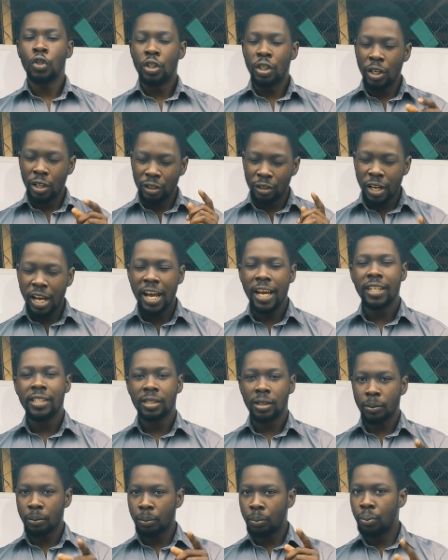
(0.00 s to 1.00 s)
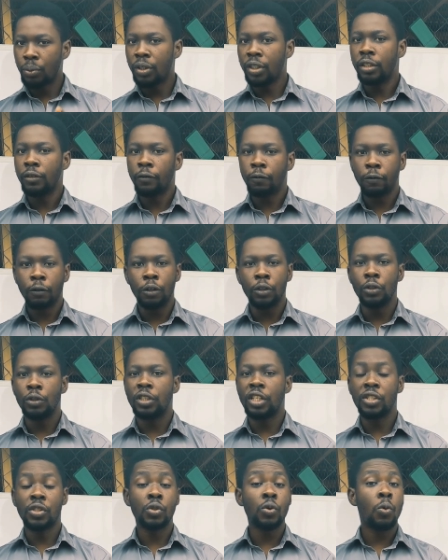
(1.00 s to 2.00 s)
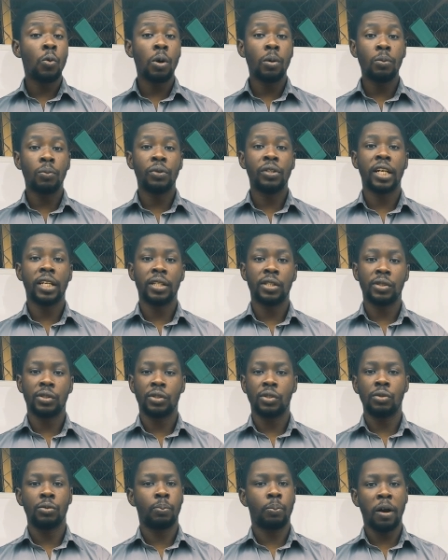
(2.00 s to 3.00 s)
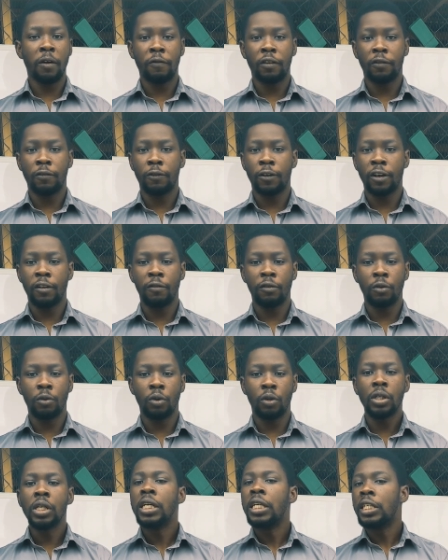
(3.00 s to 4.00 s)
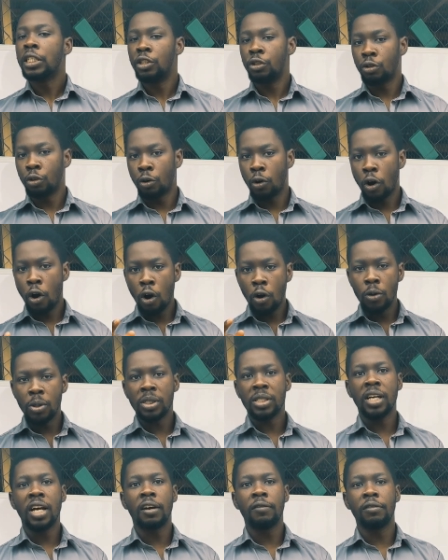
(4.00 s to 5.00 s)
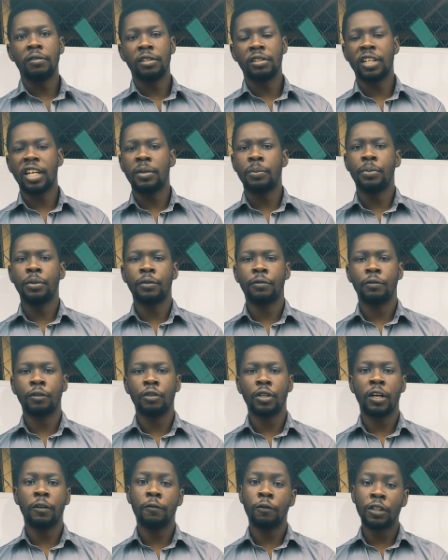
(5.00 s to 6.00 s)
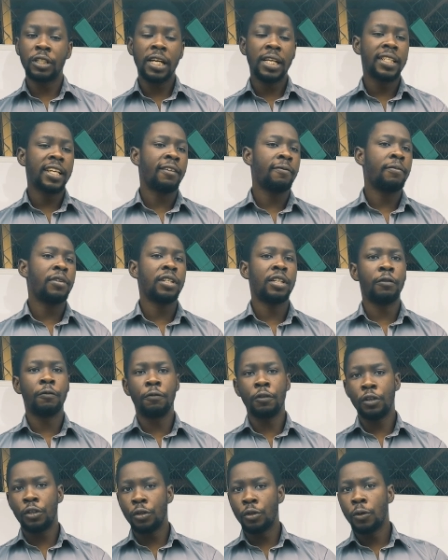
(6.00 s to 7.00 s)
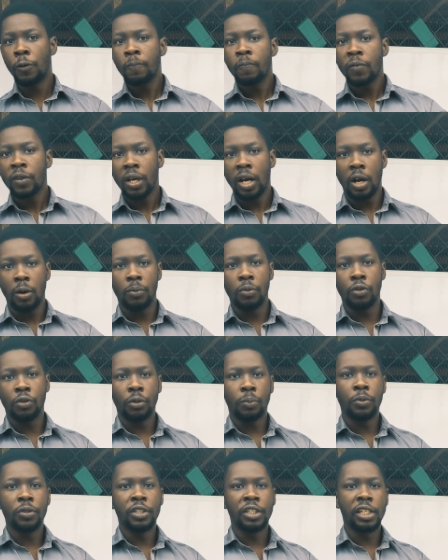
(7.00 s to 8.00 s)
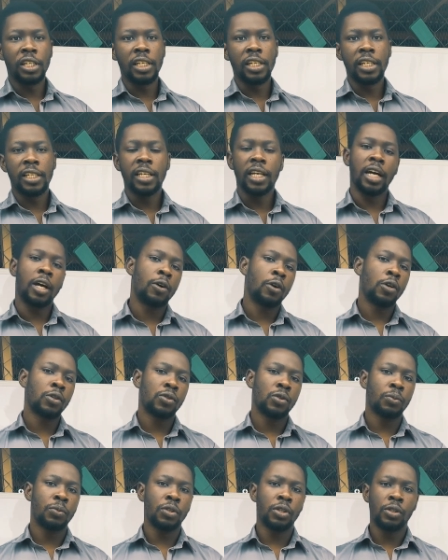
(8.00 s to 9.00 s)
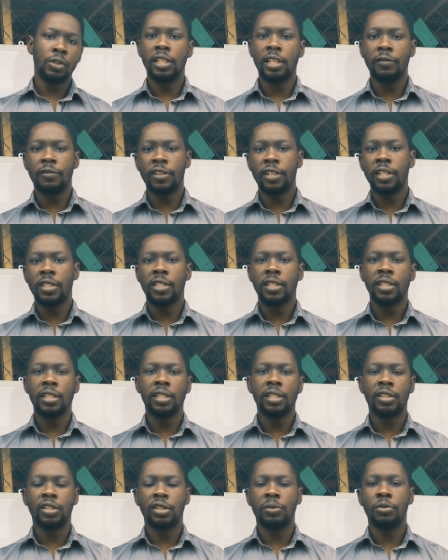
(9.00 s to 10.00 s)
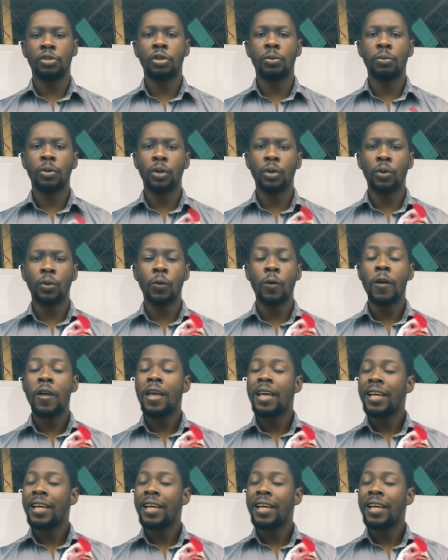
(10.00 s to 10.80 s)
The right breed for you. There's no one breed that is perfect for everyone. You always have the right breed for you. And for that, I've made a video. I'll be dropping the link here. I'll also be leaving it in the description below.